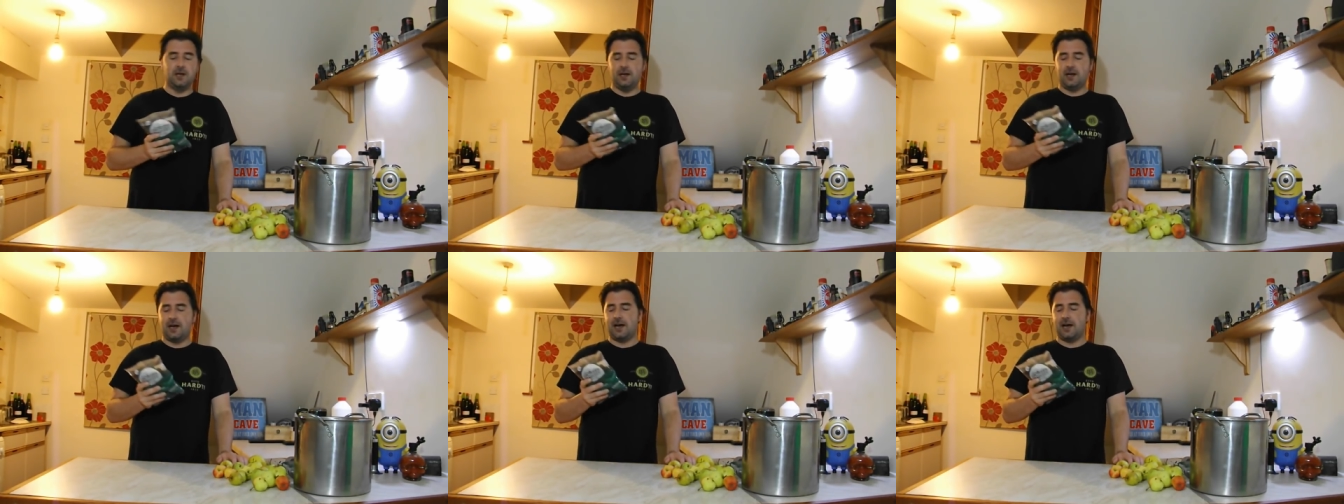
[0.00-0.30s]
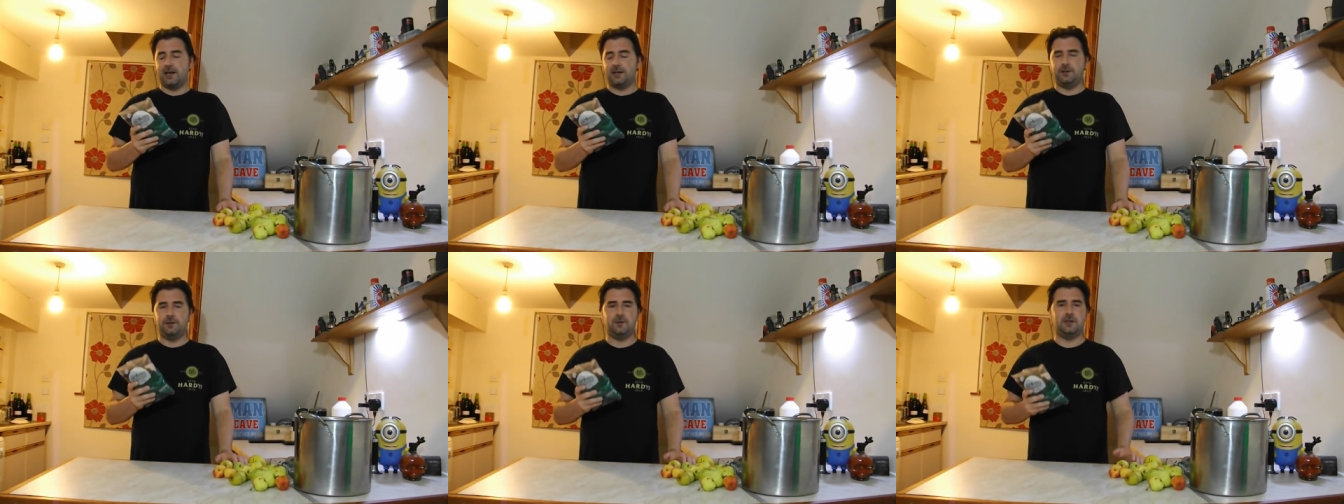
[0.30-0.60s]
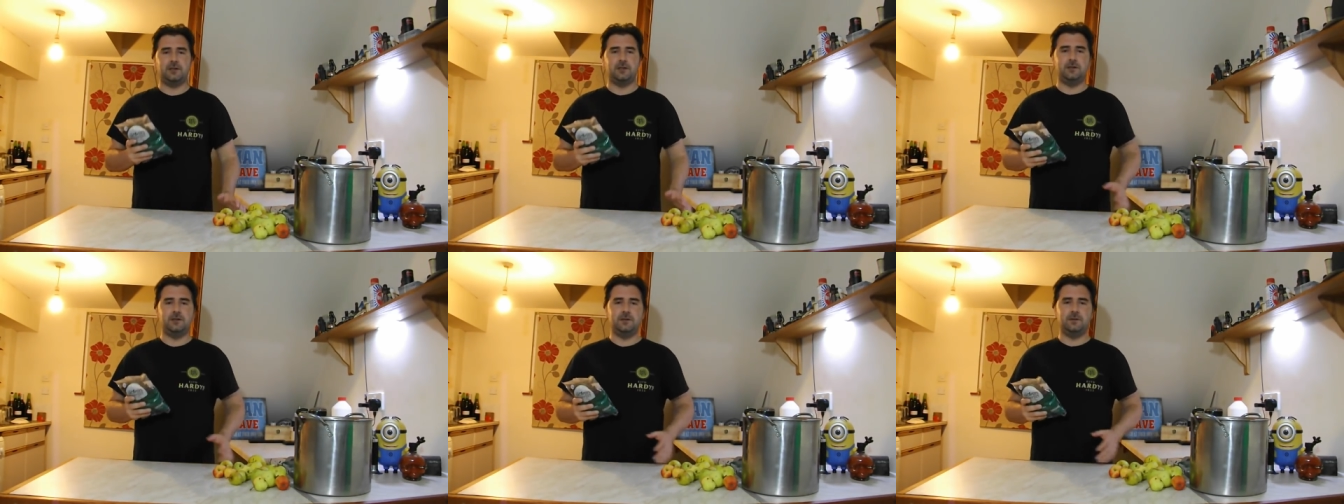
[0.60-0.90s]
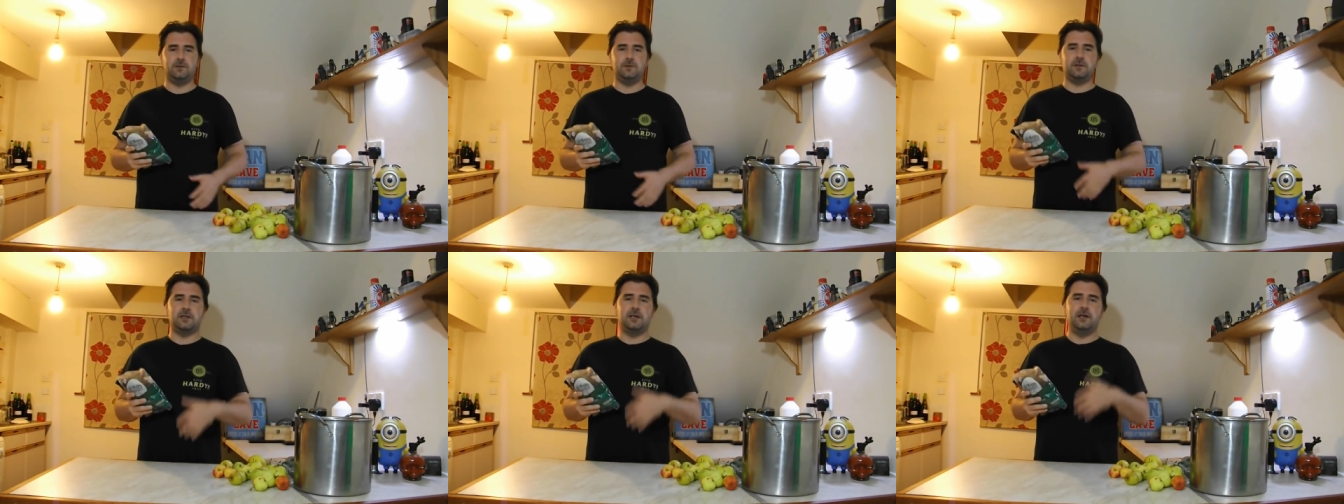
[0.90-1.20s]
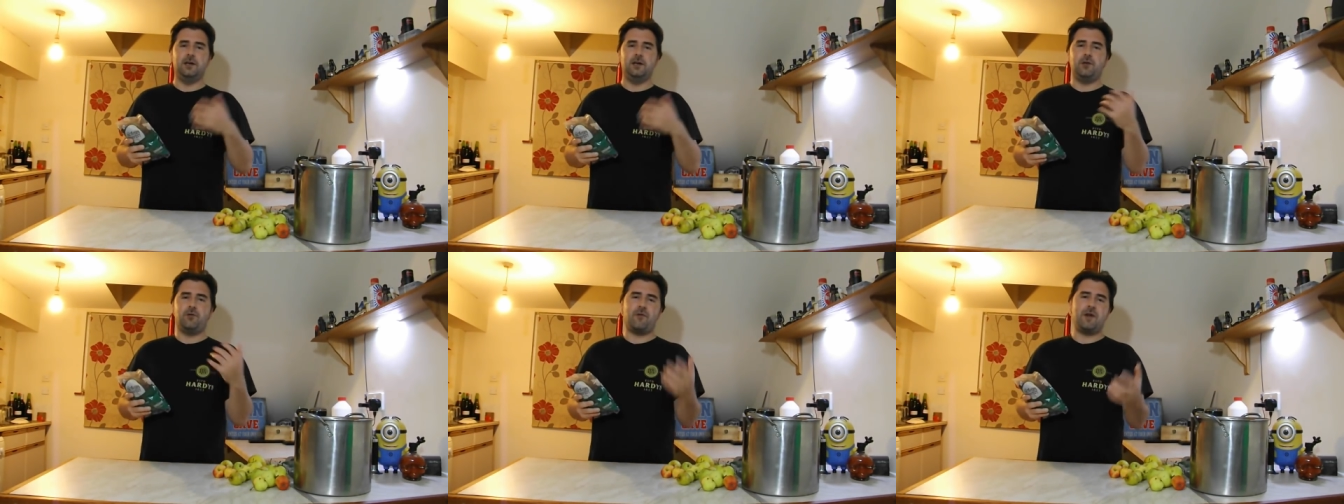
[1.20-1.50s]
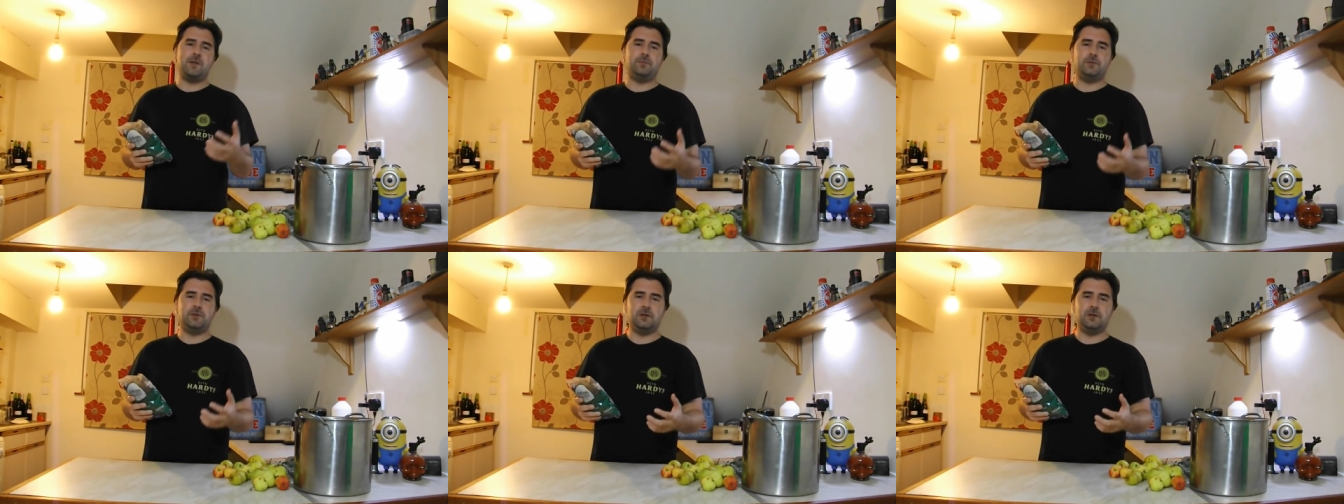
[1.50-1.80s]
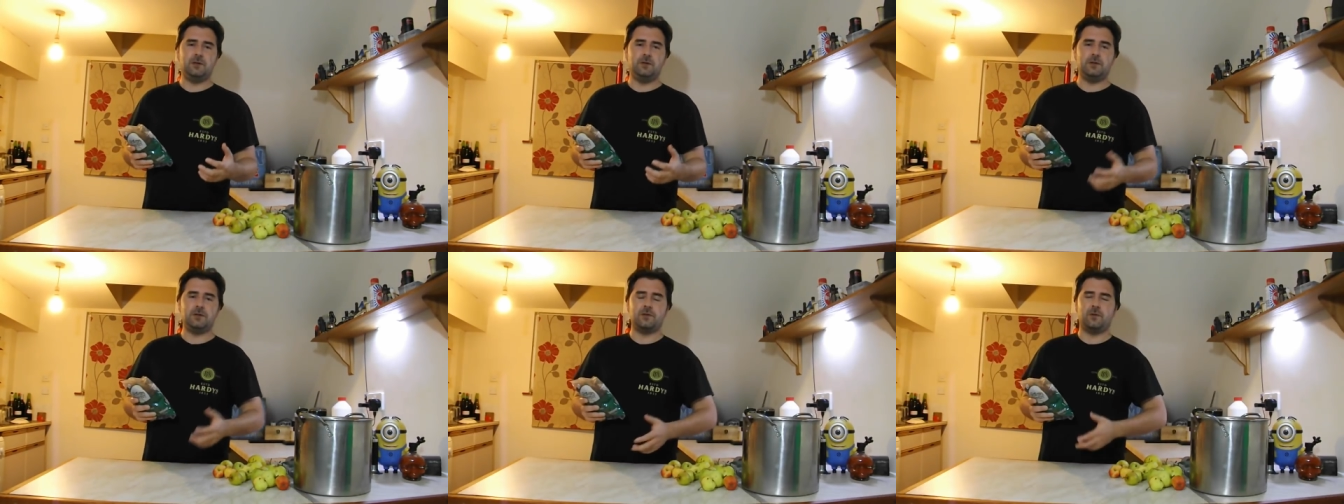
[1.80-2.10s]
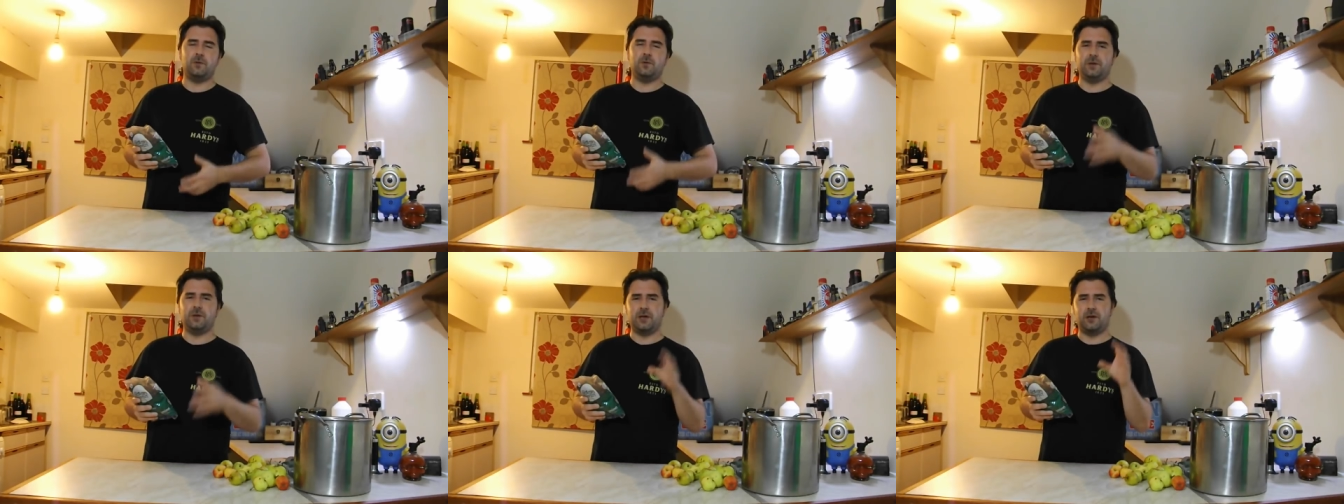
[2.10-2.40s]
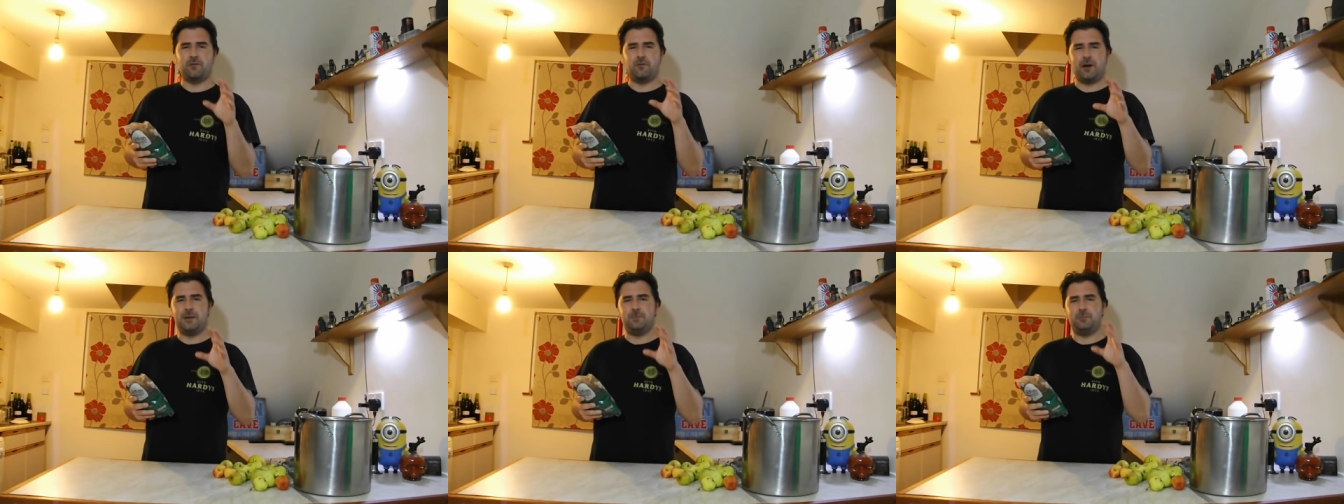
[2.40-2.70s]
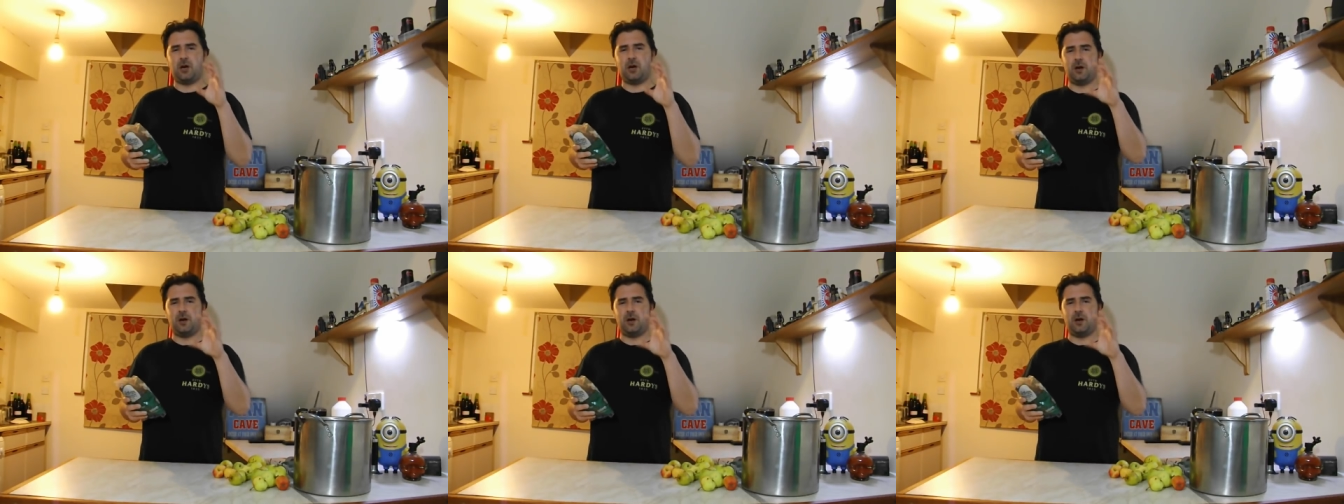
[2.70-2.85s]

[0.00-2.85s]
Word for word: Uh, you can use grape juice or the grape